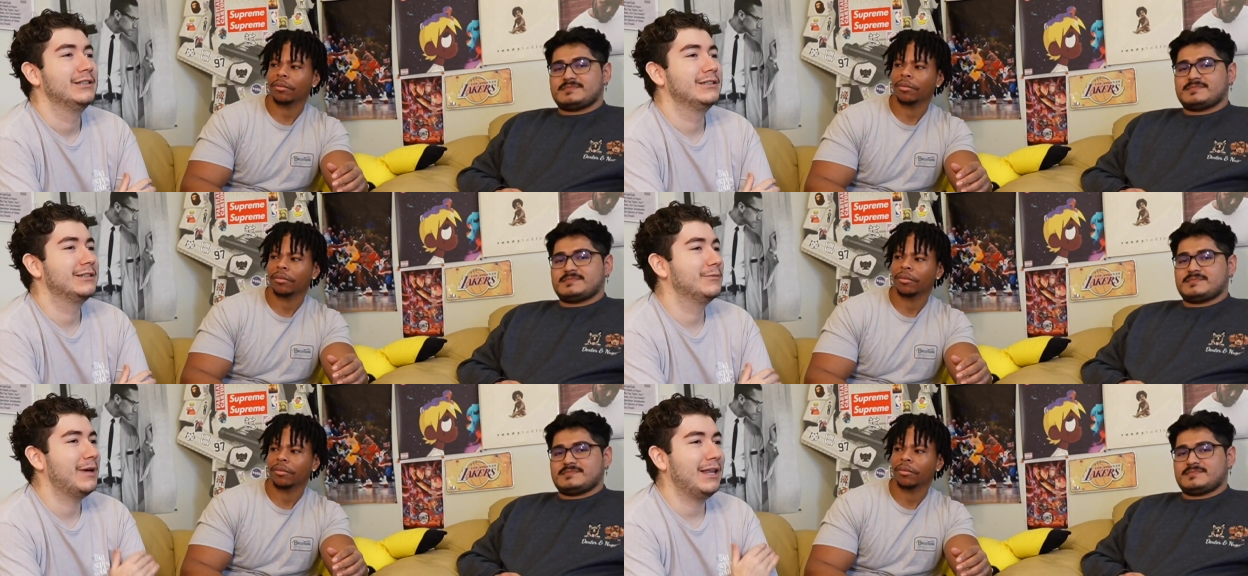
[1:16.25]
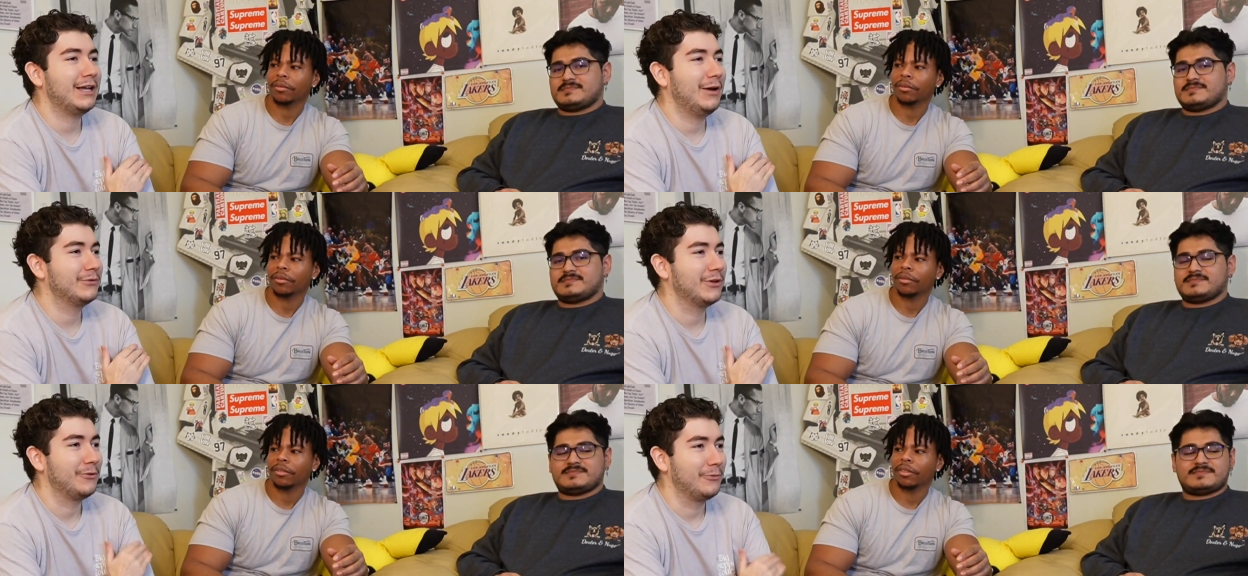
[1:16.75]

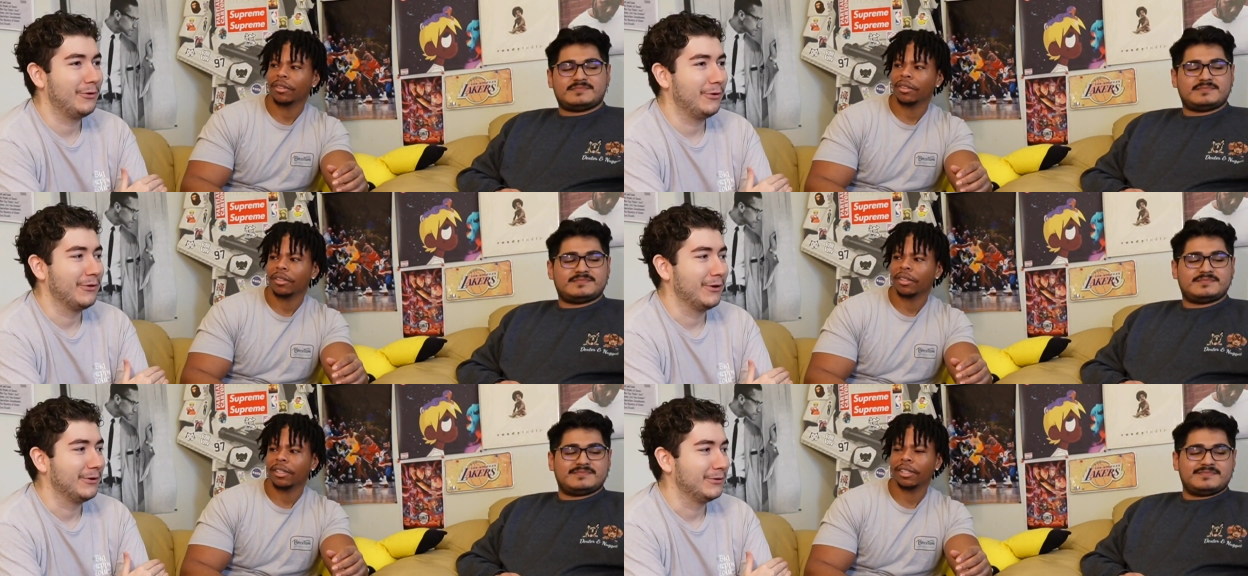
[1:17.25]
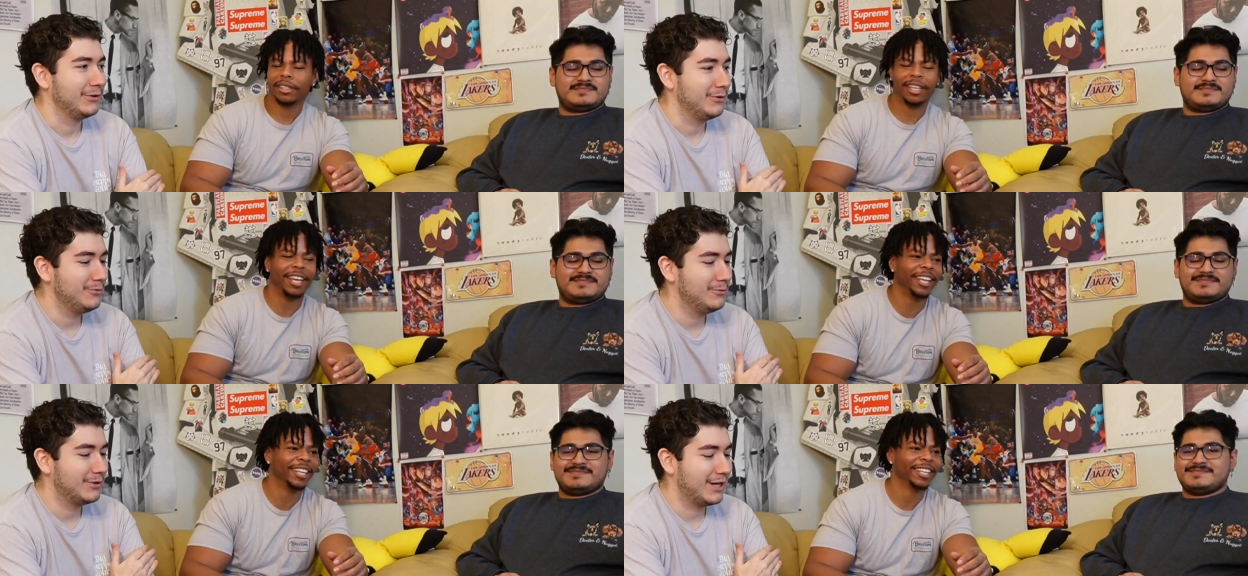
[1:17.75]
Speaker 1: Malachi was on a roll though. You
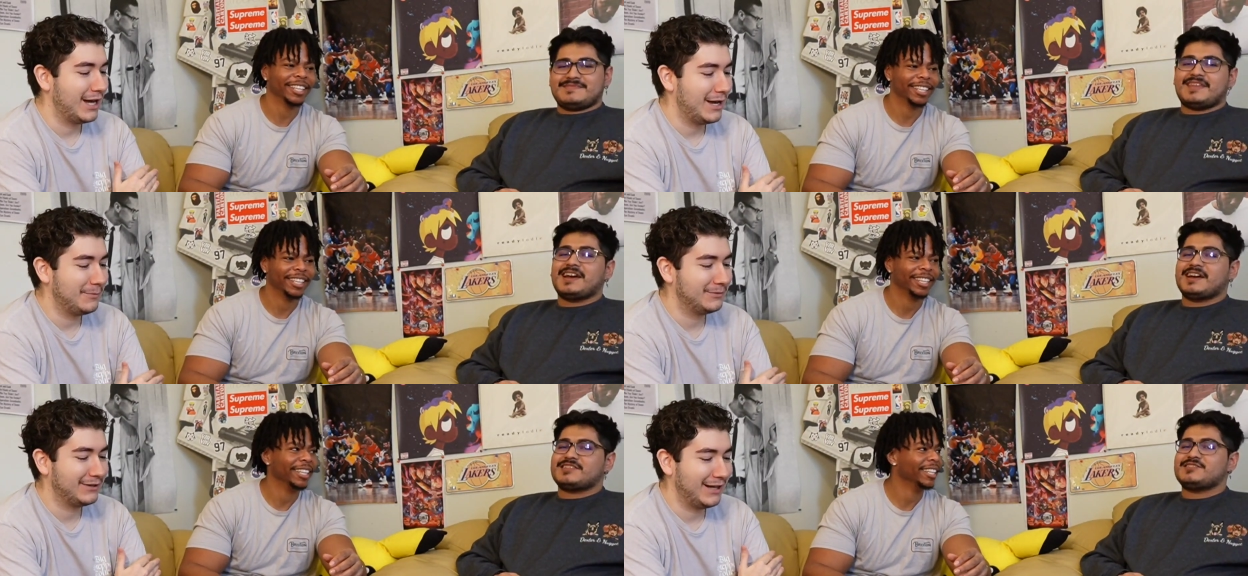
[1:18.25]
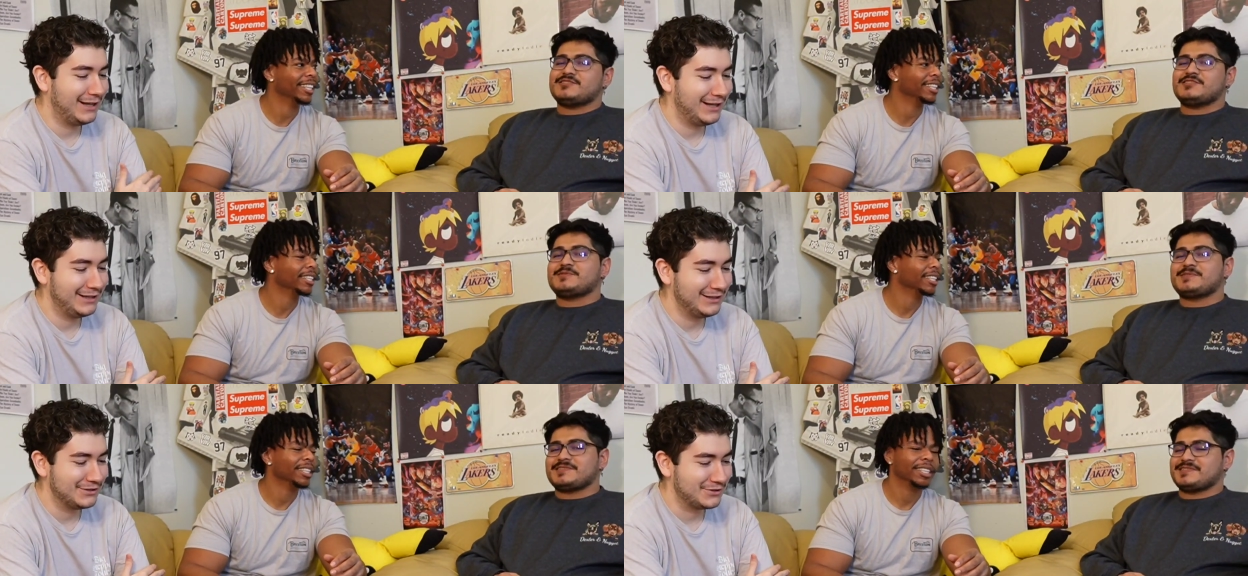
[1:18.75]
kept yeah,
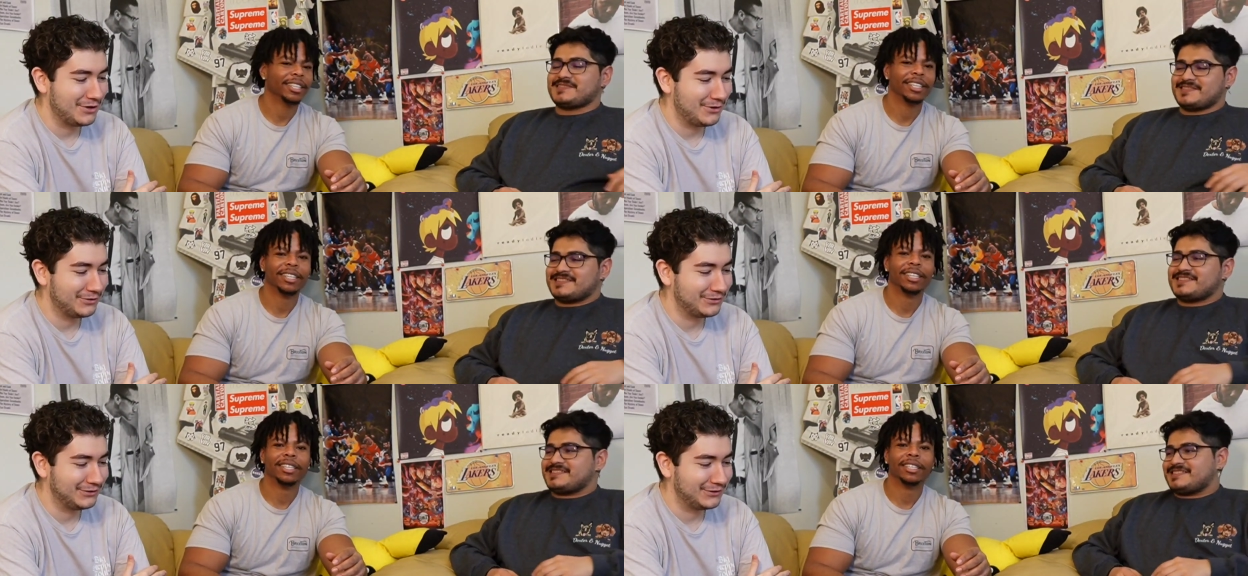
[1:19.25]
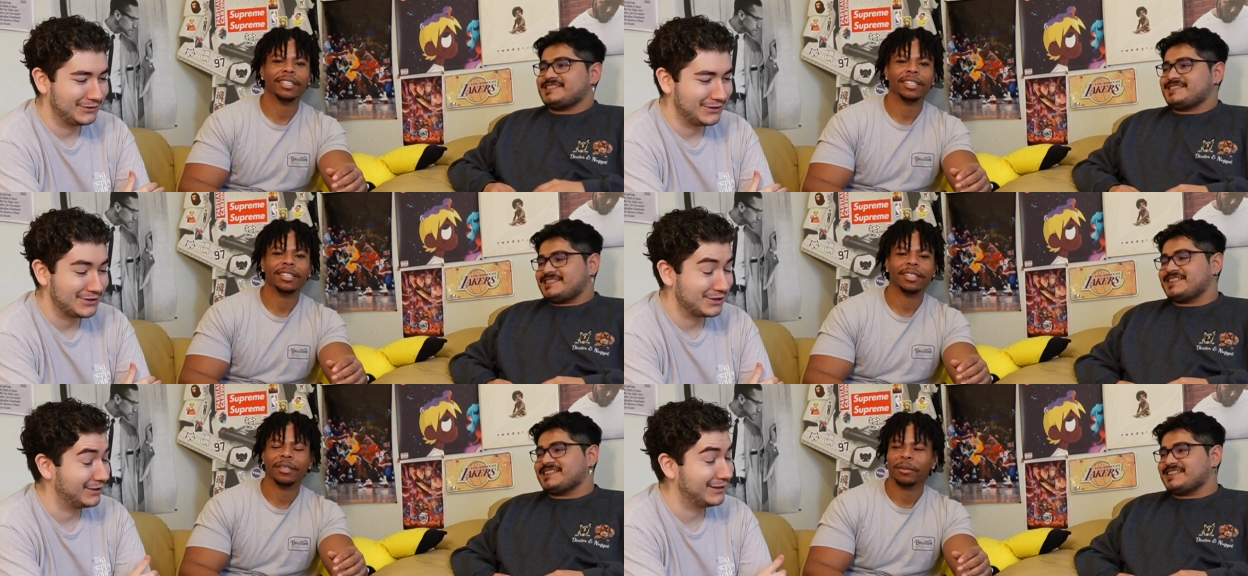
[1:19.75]
telling these jokes in
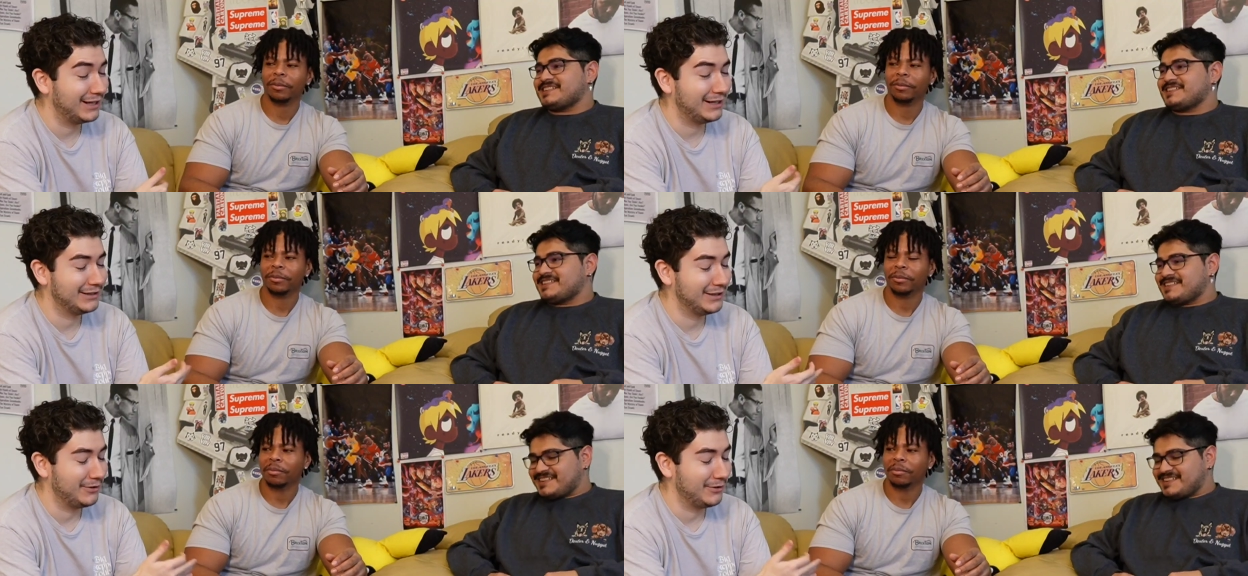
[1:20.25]
succession because yeah.